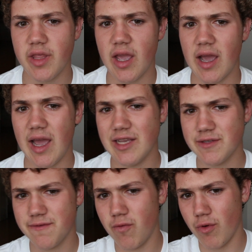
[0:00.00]
yeah,
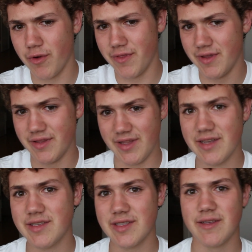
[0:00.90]
as for the
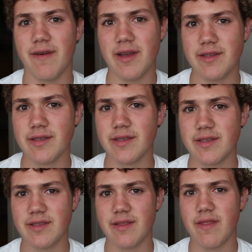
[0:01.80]
Nexus
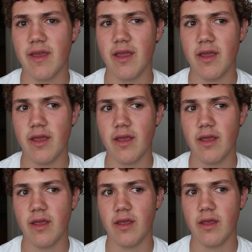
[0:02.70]
devices,
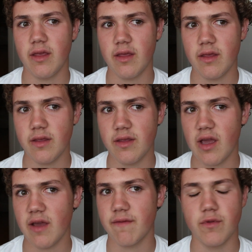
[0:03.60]
they
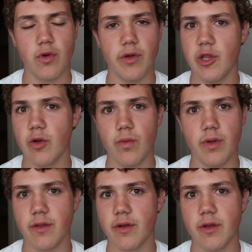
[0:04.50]
I have no idea
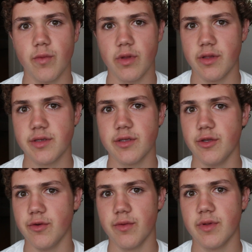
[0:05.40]
when they're gonna release a
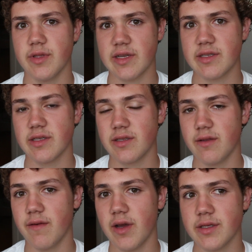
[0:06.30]
new Nexus
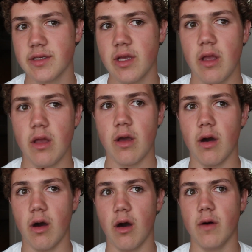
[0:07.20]
device.
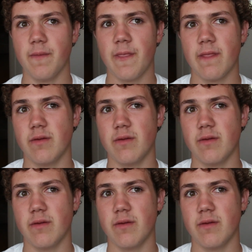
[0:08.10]
Um,